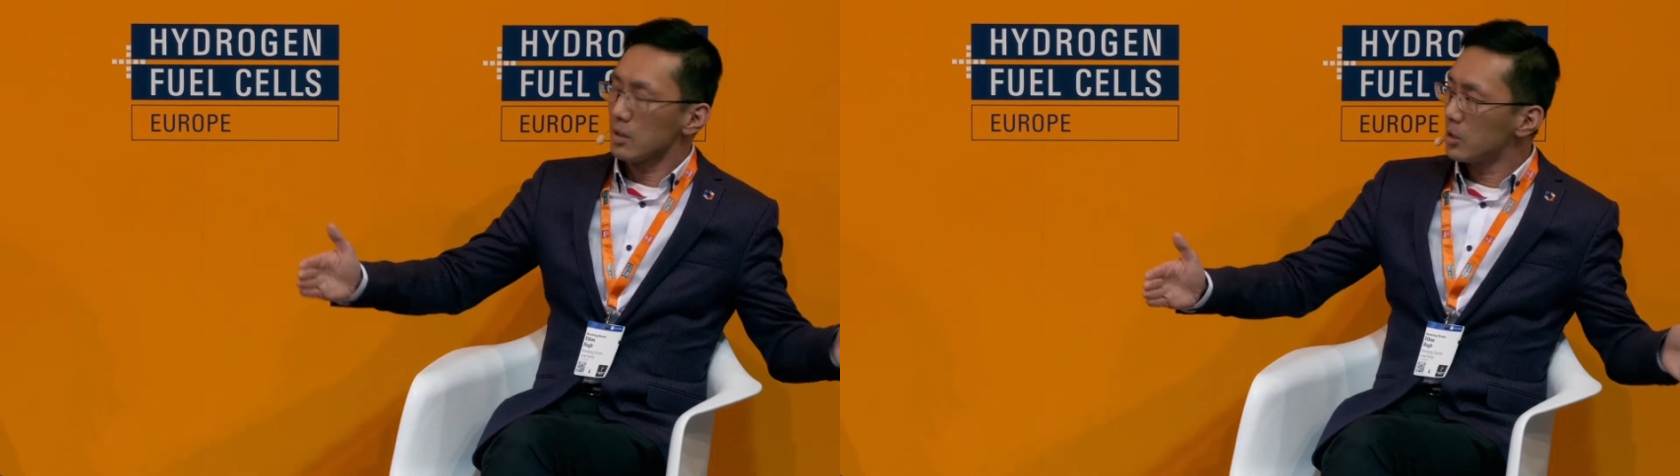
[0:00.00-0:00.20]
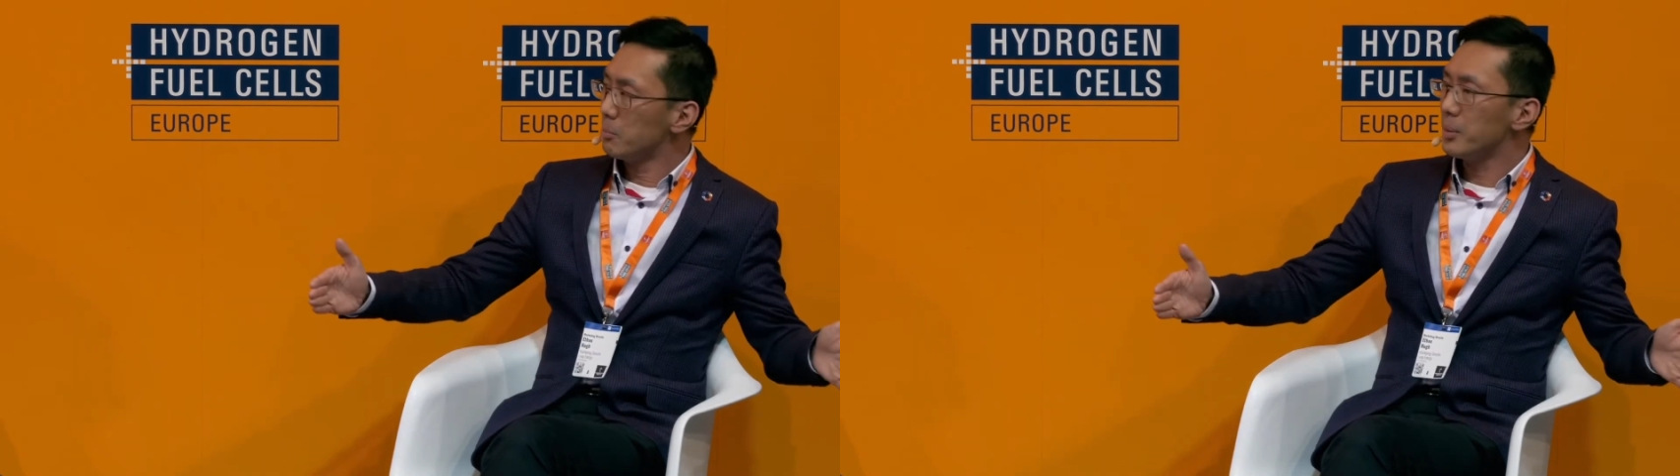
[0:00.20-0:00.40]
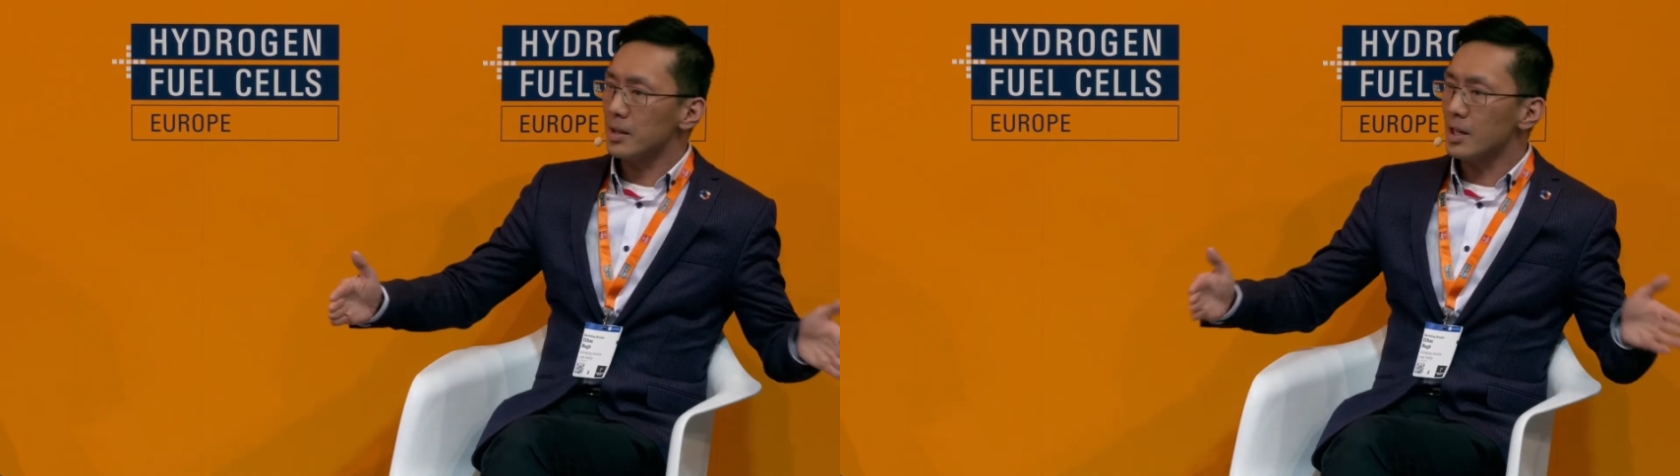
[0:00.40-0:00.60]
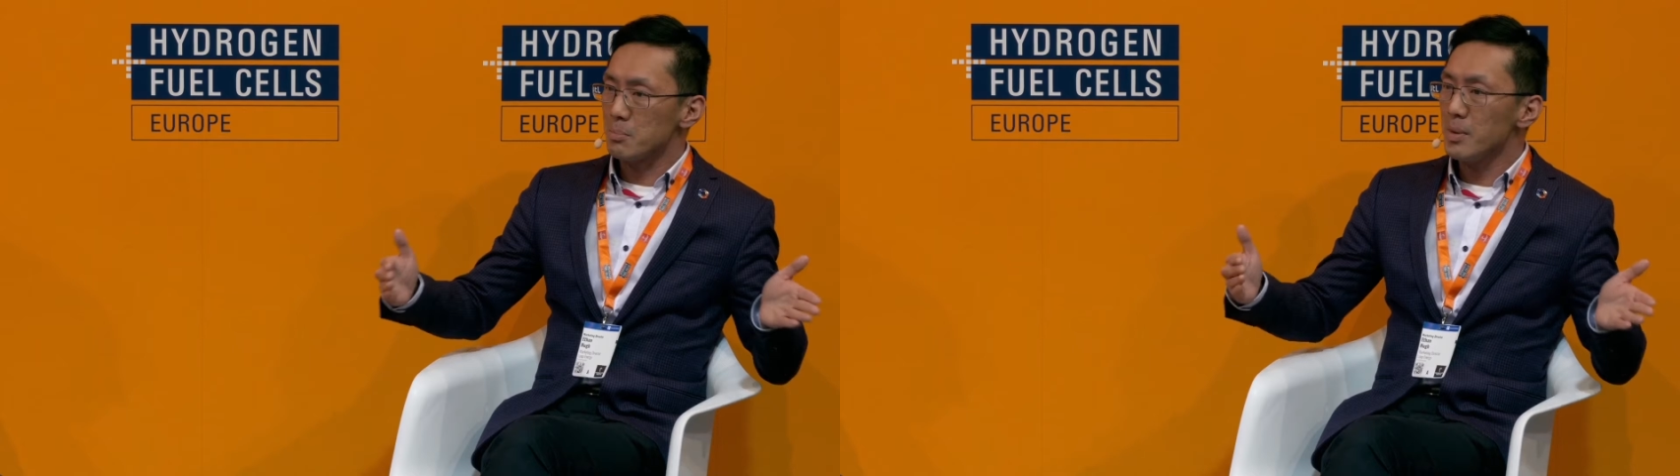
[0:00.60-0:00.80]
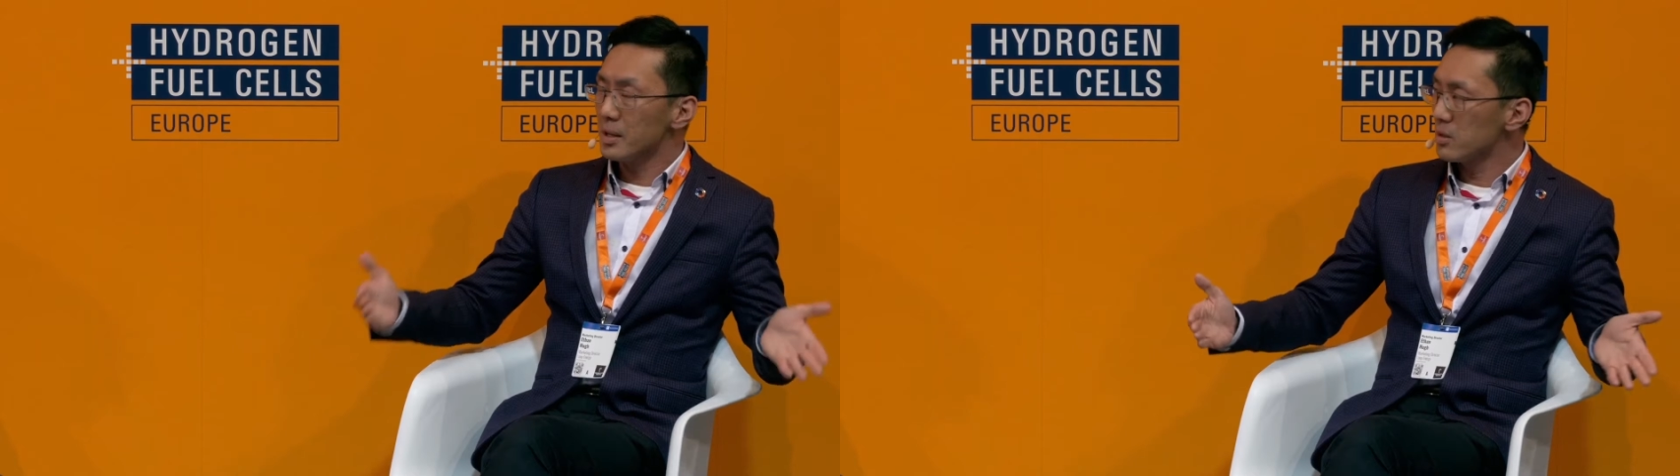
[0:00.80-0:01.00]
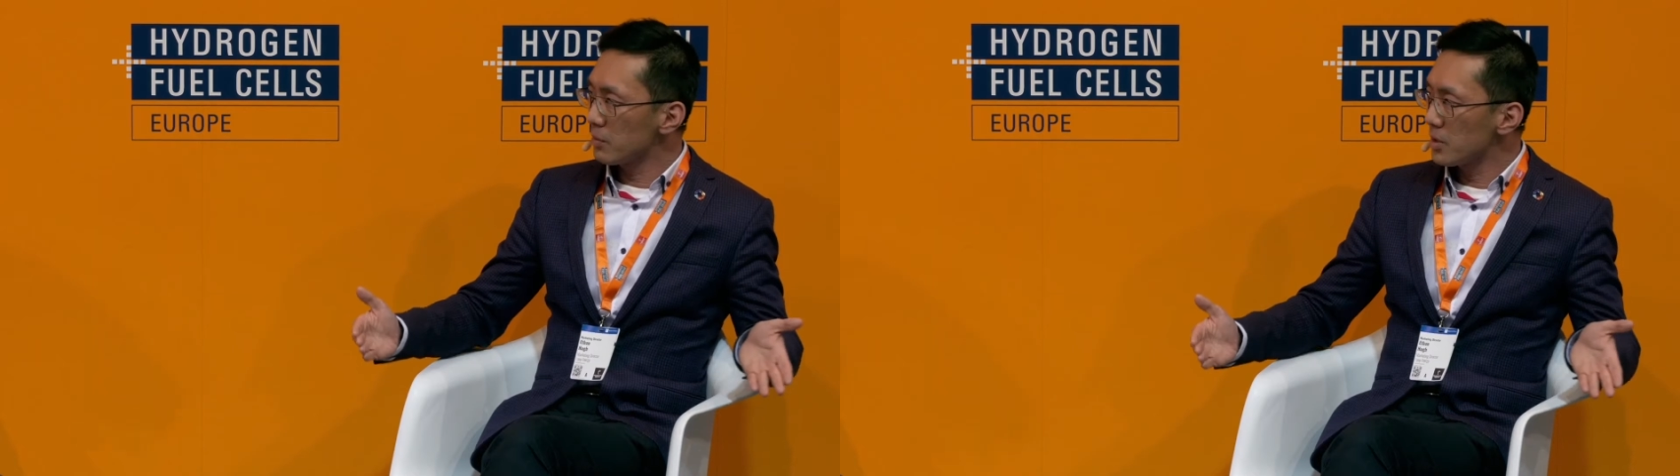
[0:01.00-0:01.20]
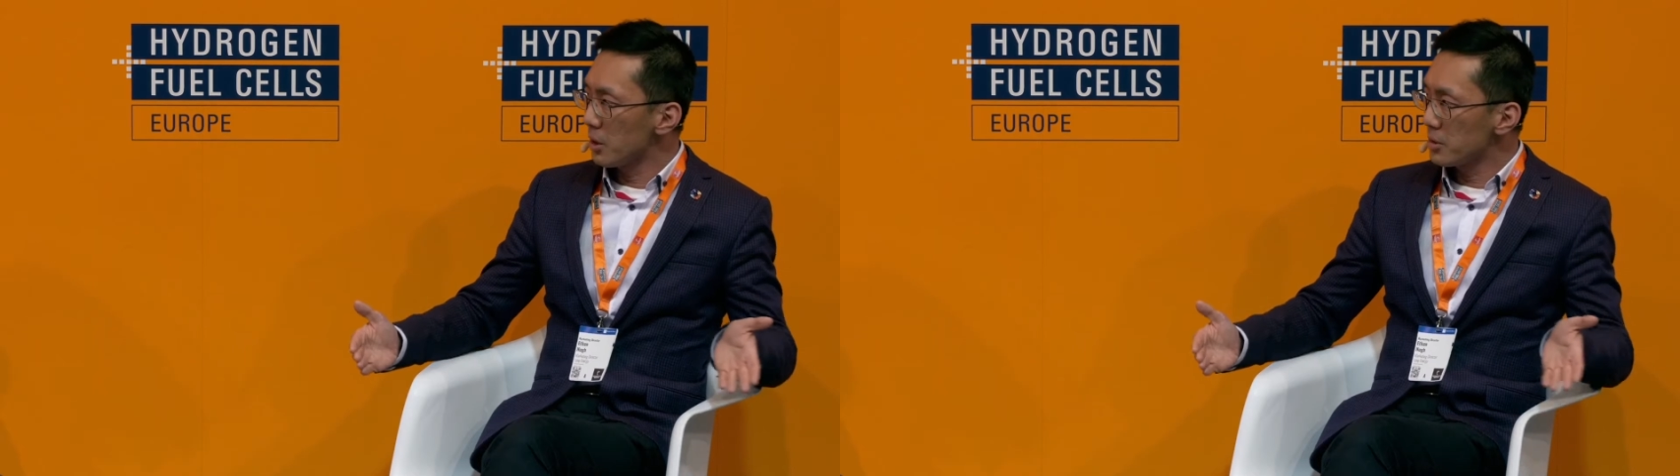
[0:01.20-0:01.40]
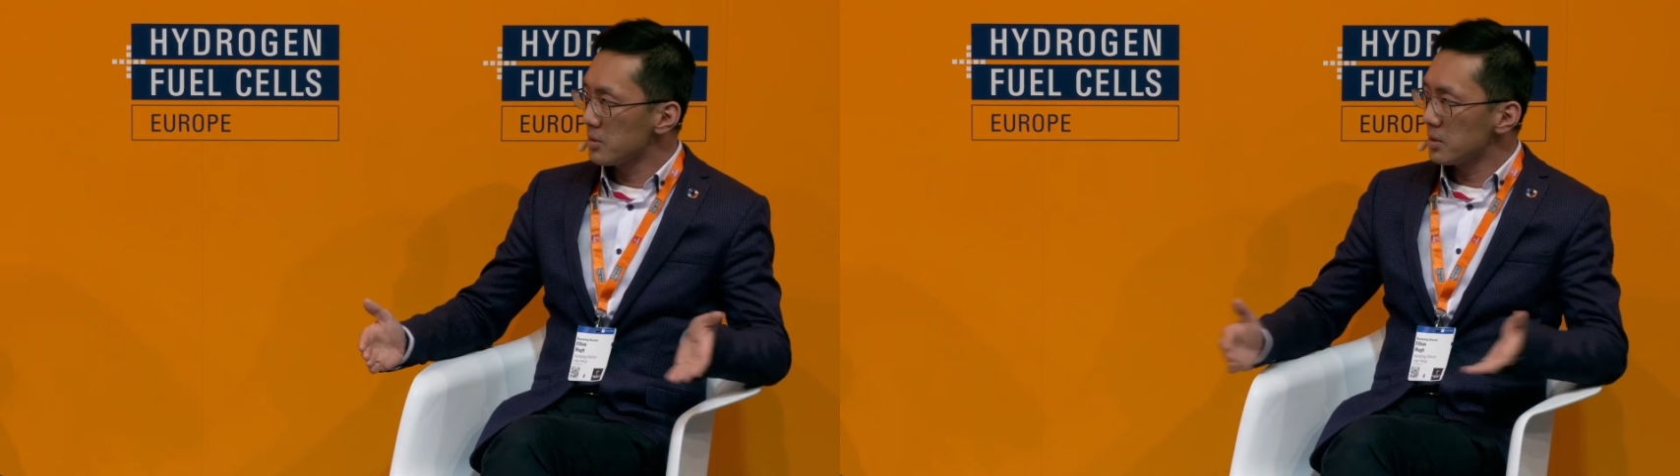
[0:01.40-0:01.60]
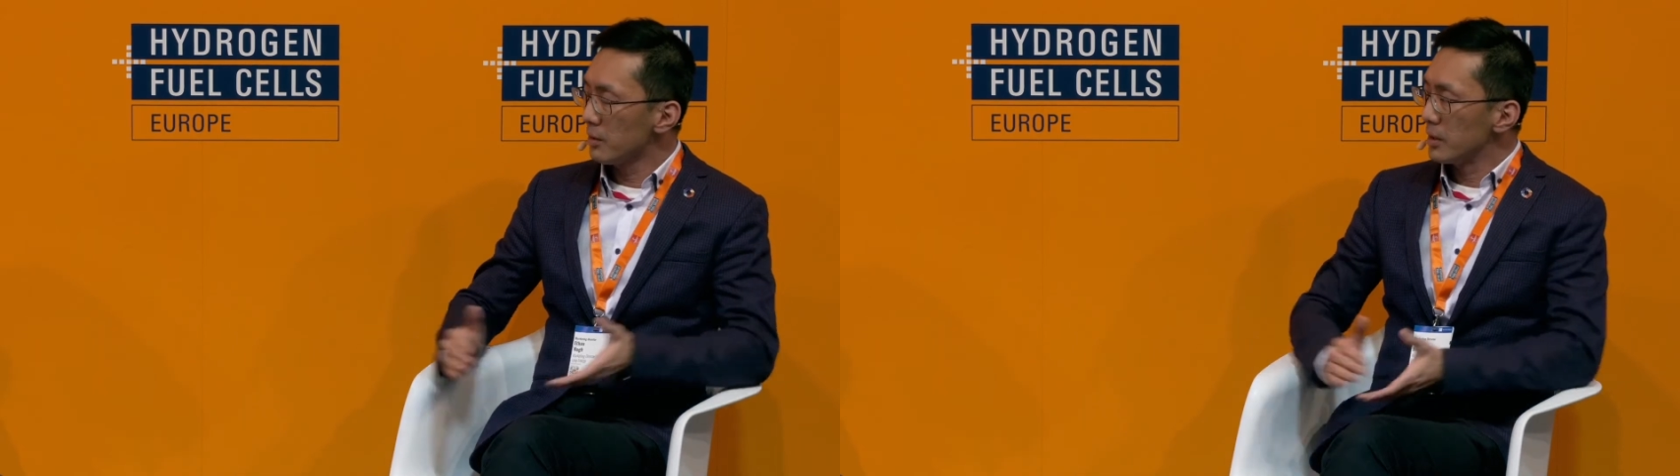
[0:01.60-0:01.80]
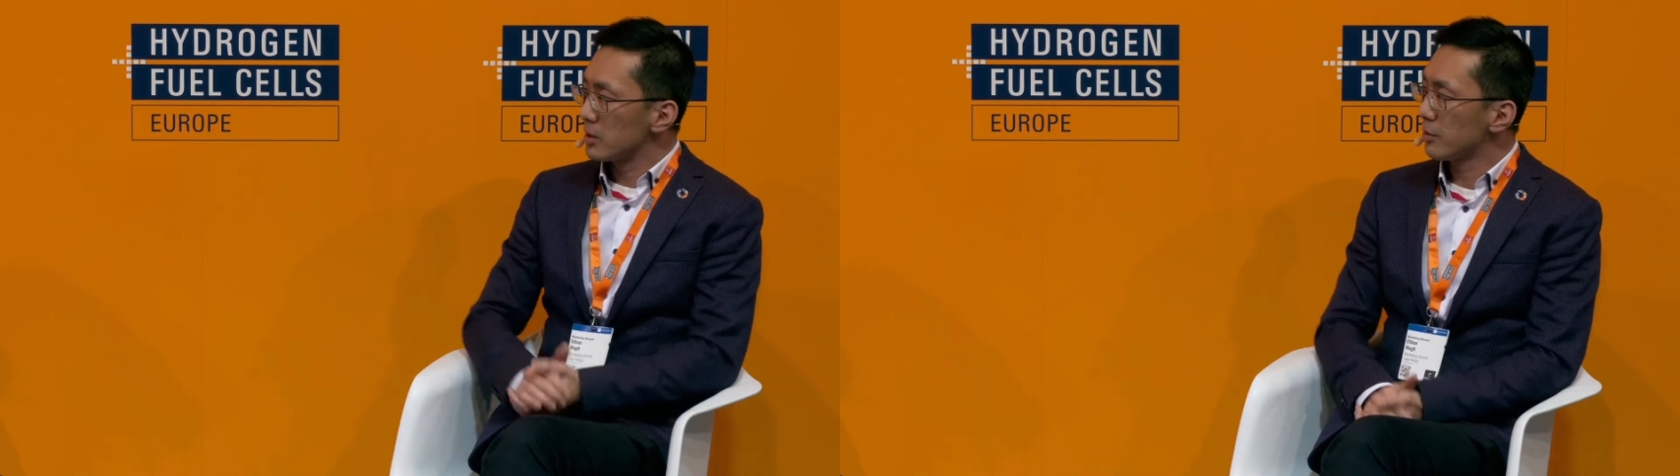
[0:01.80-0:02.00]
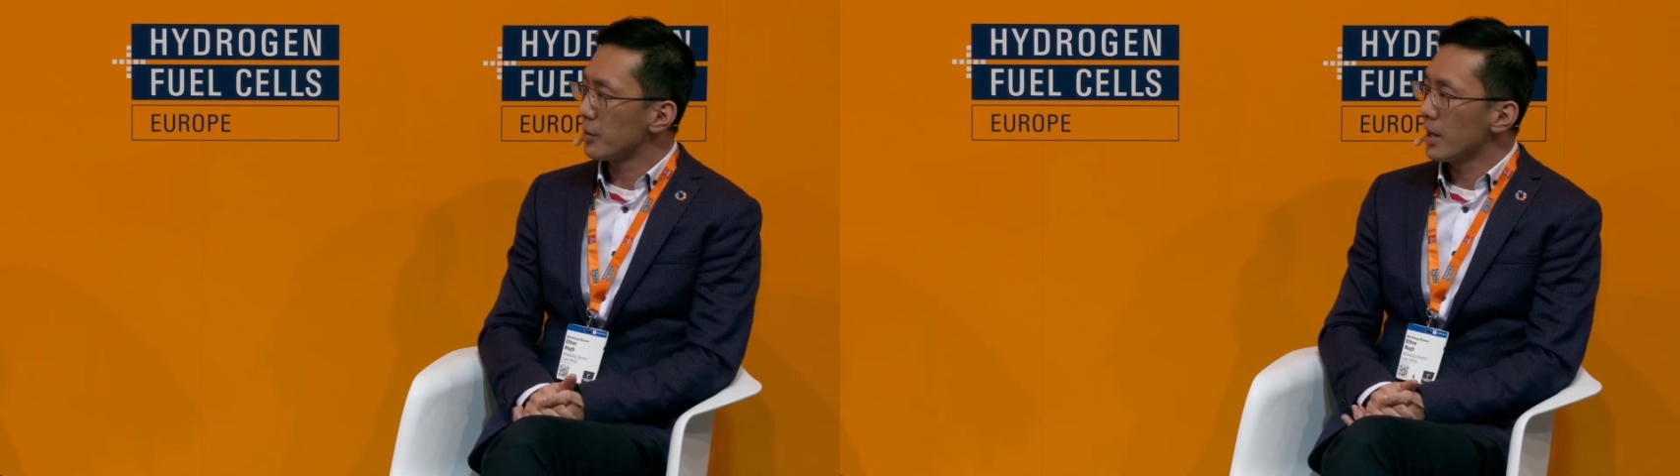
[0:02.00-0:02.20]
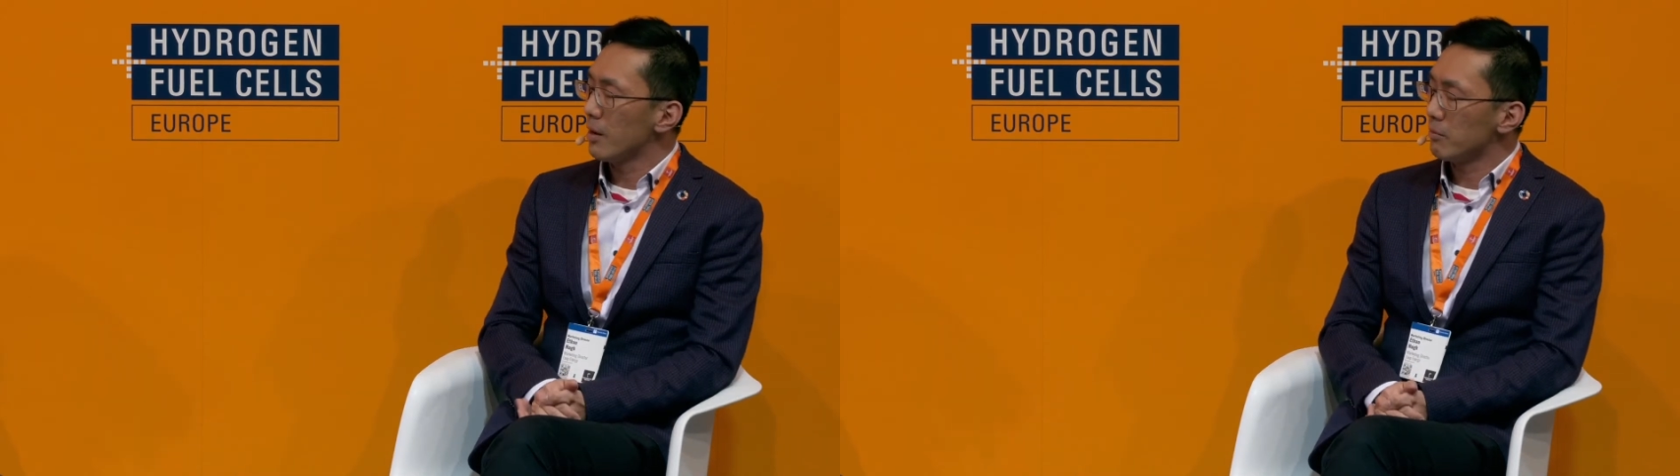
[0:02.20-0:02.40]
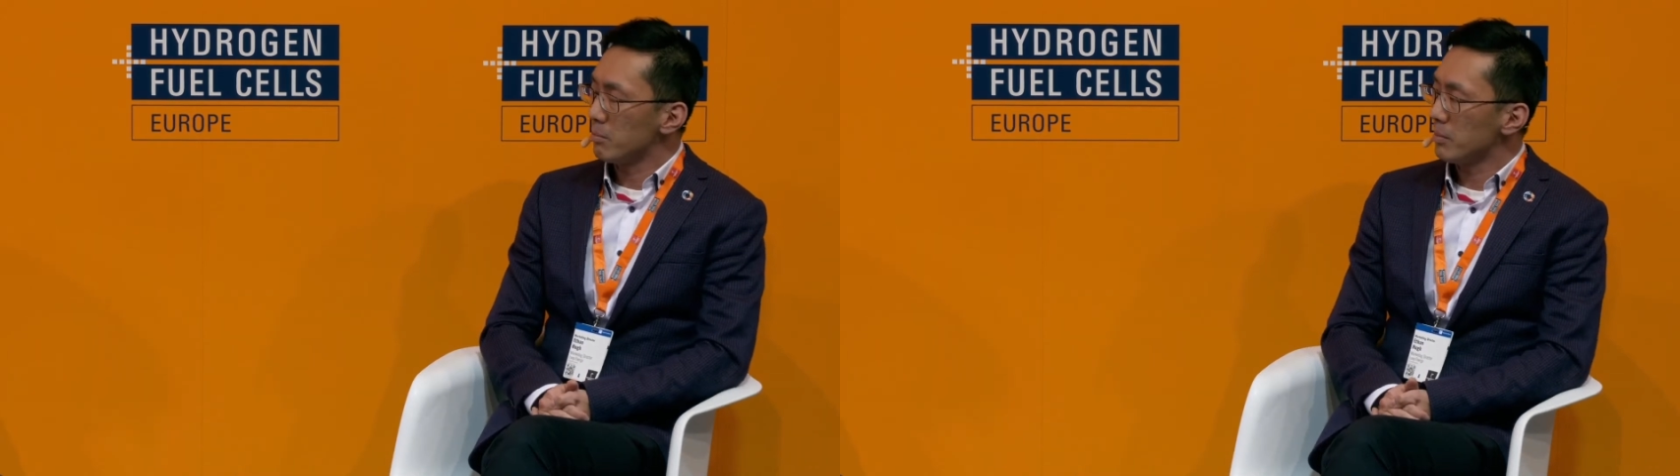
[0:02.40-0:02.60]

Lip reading: that's millions of dollars in savings for that